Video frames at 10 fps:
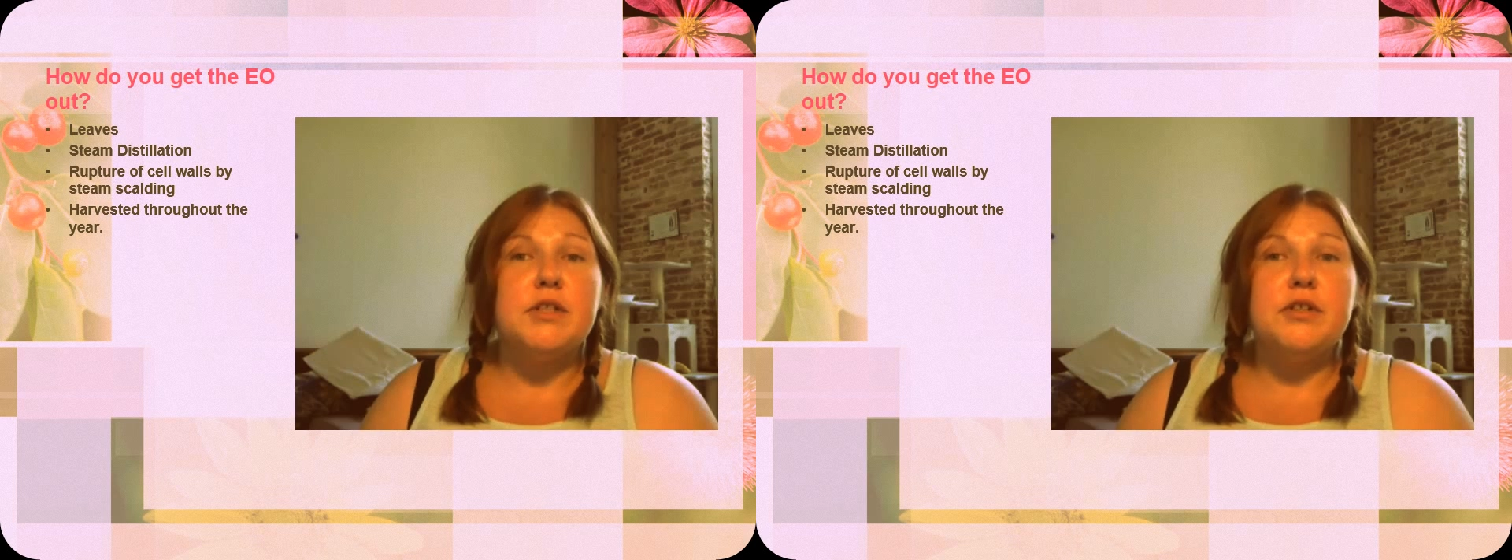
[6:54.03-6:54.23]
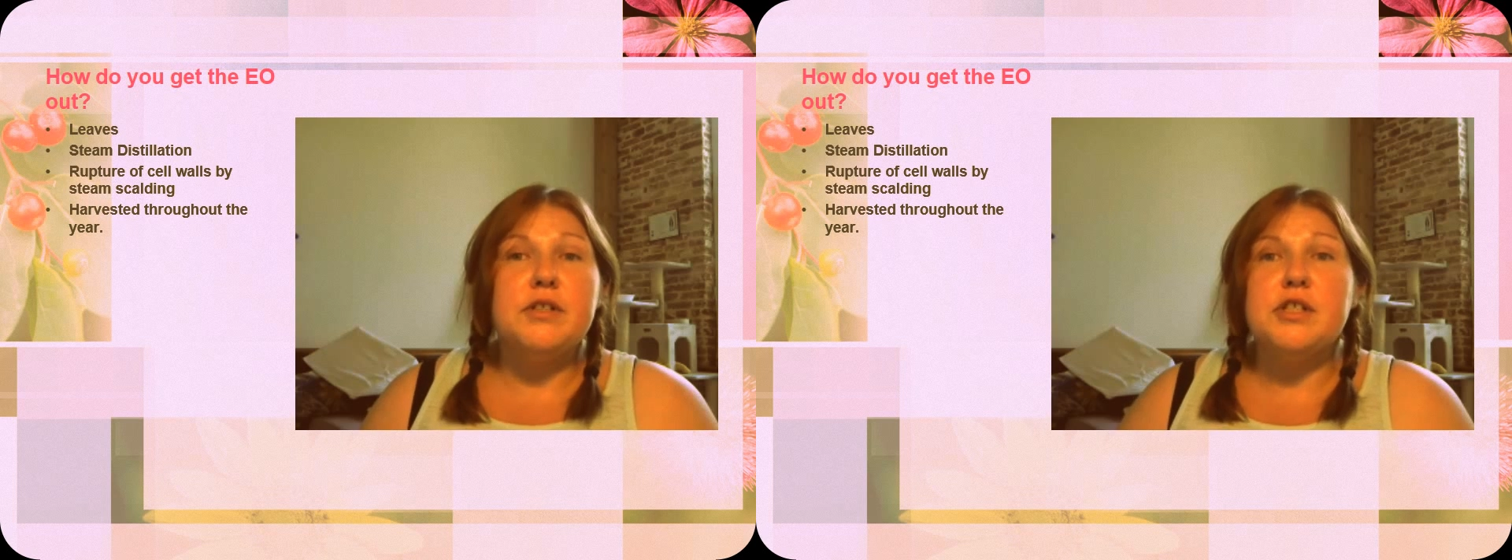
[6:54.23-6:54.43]
So
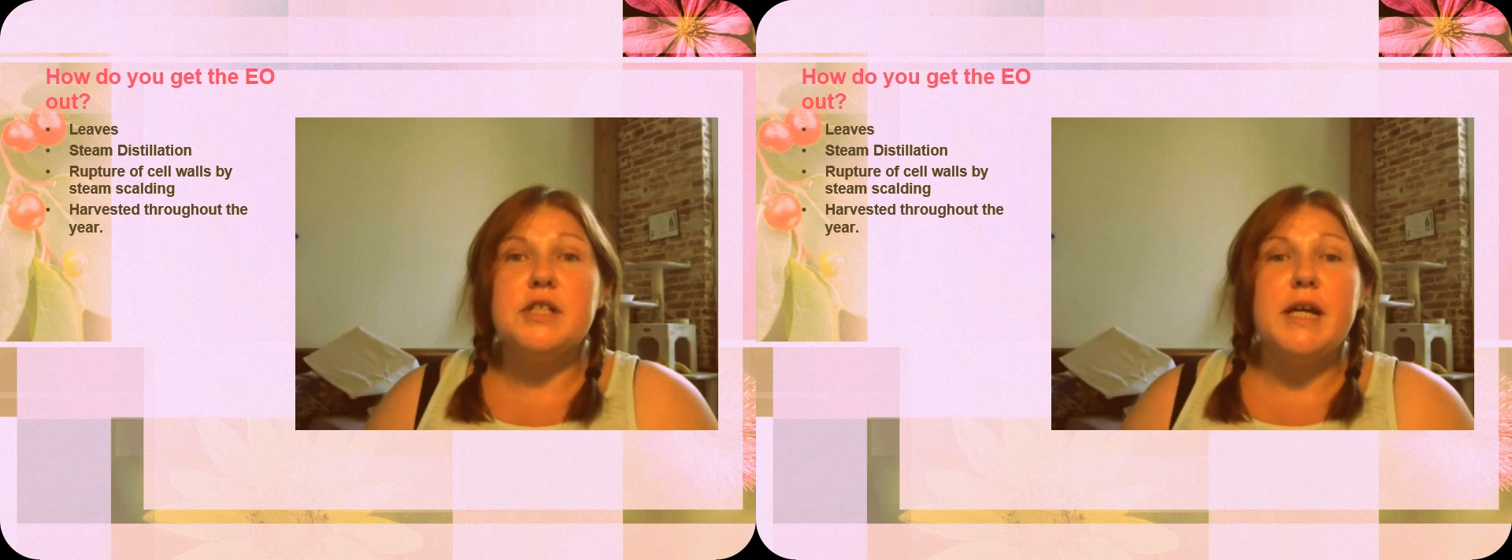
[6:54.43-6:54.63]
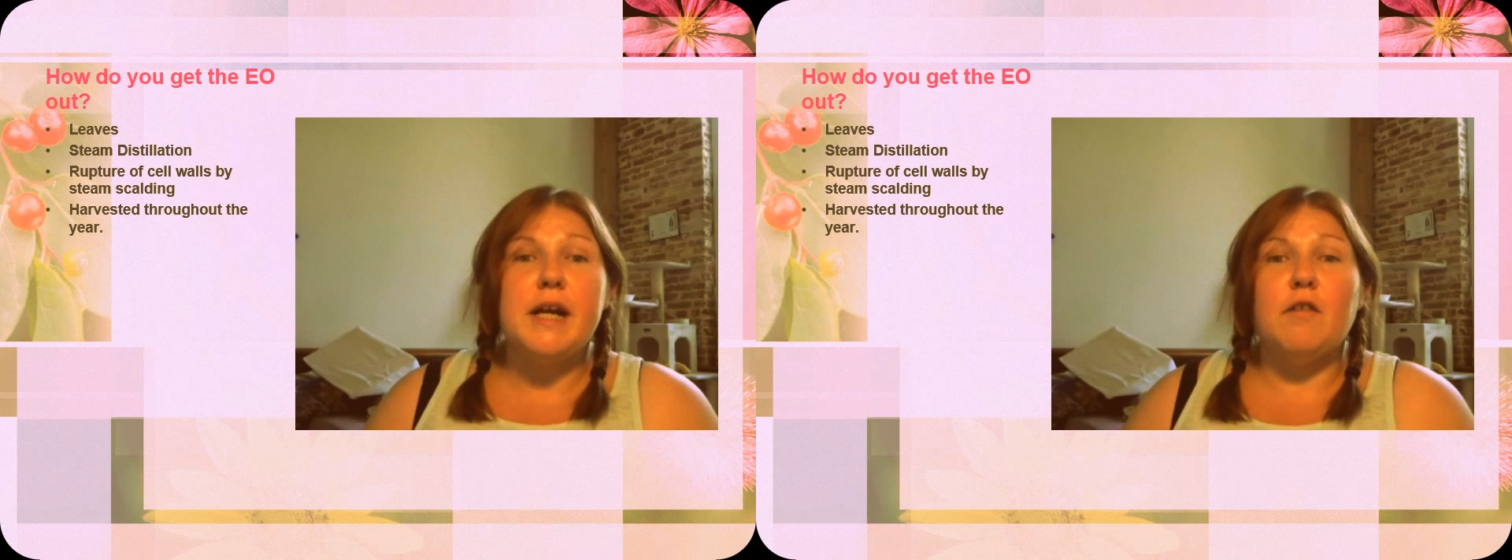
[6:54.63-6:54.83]
you can
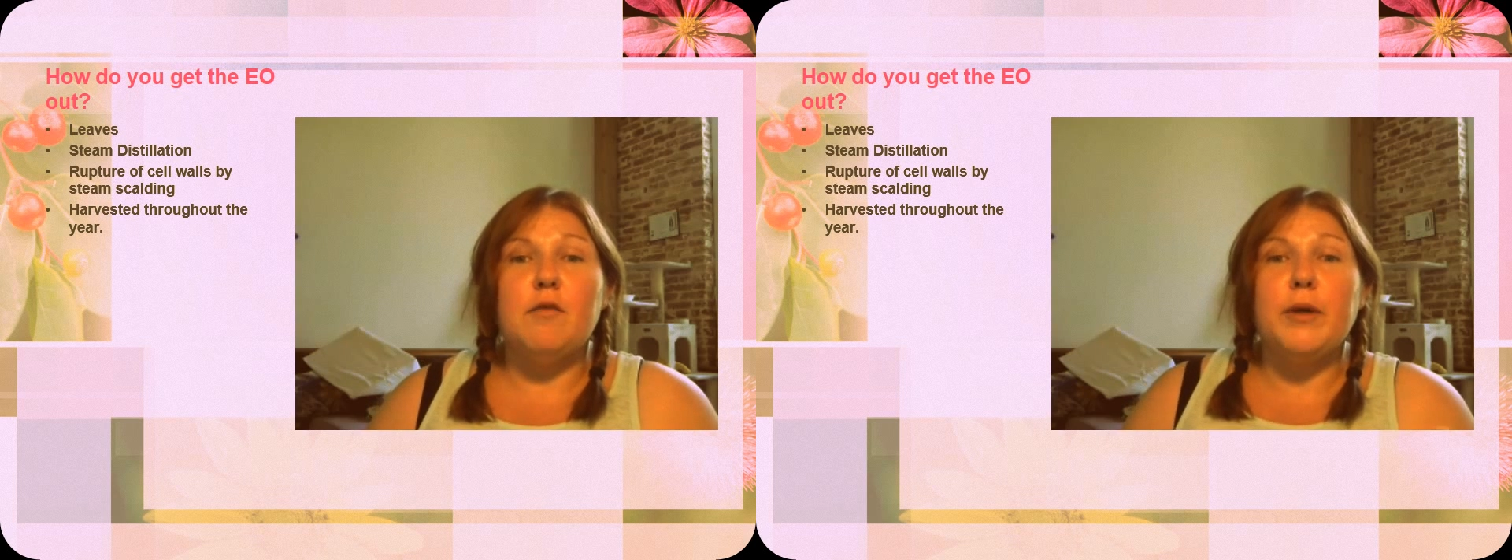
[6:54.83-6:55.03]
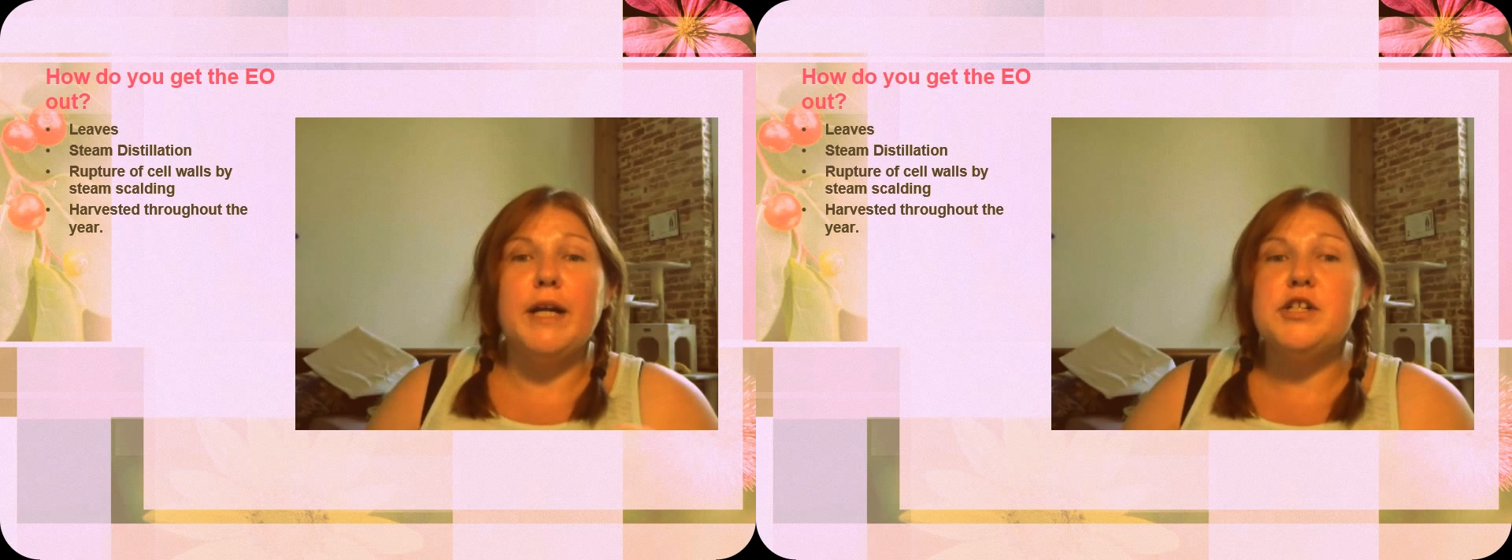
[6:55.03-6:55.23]
just take
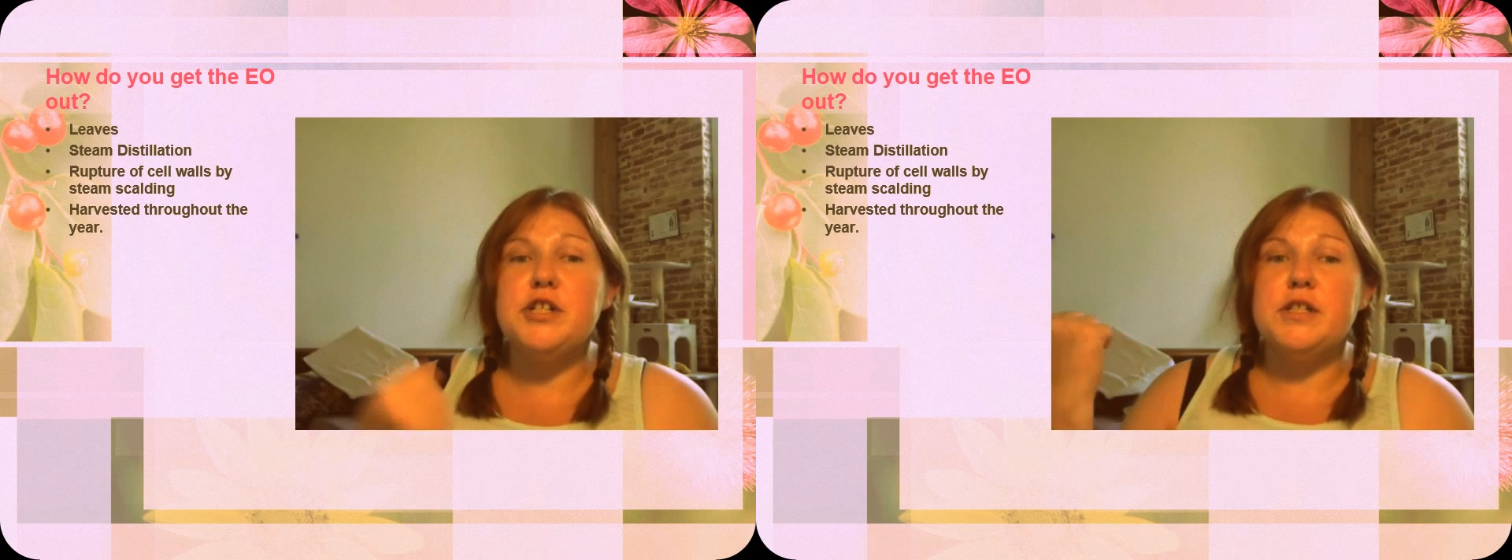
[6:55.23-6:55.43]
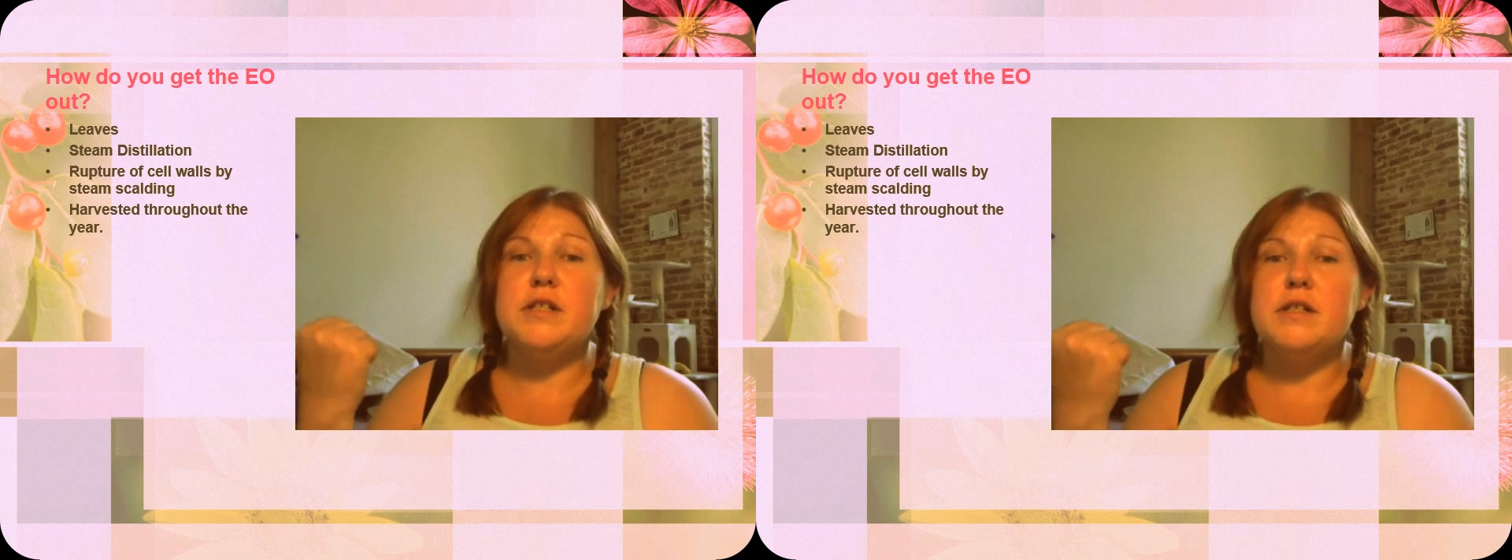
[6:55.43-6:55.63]
off
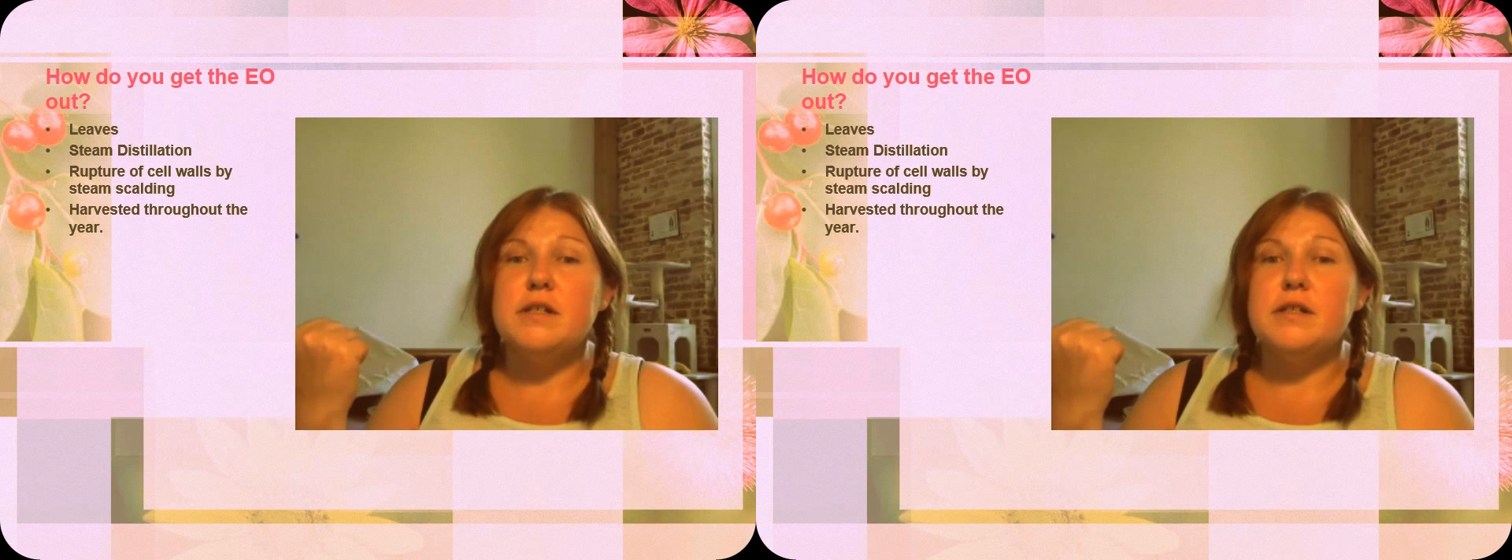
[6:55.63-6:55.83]
branches,